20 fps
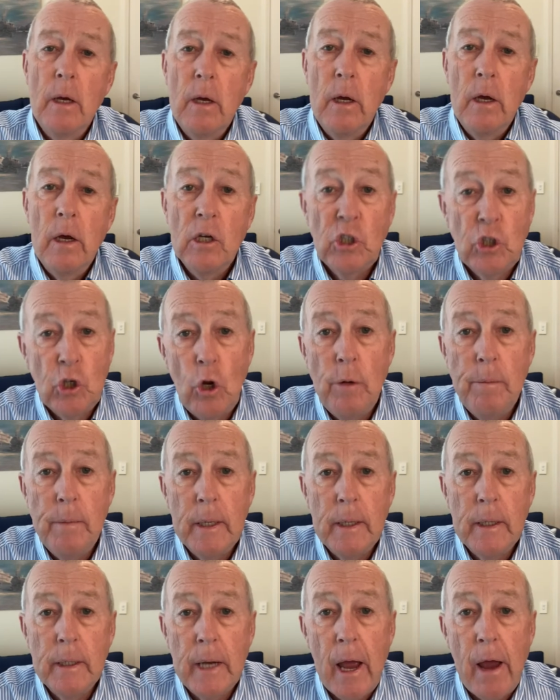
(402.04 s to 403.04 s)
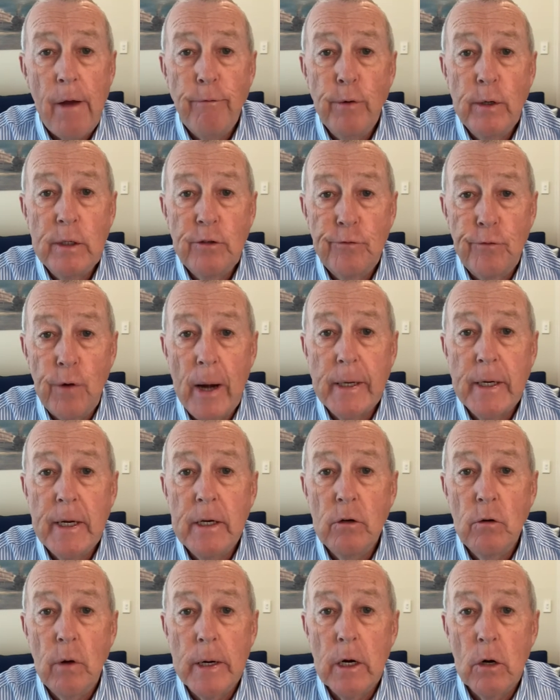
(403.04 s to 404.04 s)
Assuming an average franking
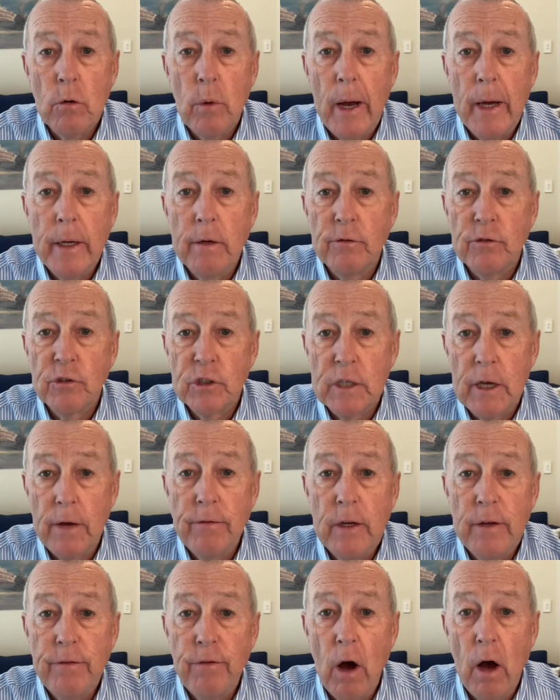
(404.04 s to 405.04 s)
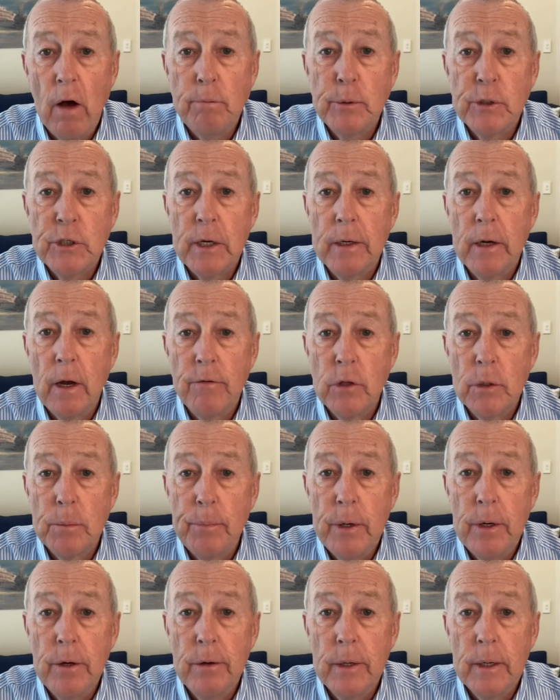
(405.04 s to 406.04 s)
credit rate of 75% over the
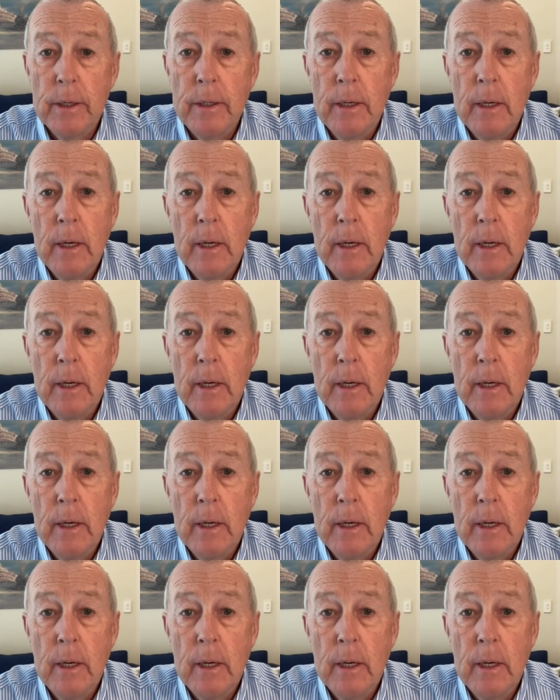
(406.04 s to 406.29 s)
period,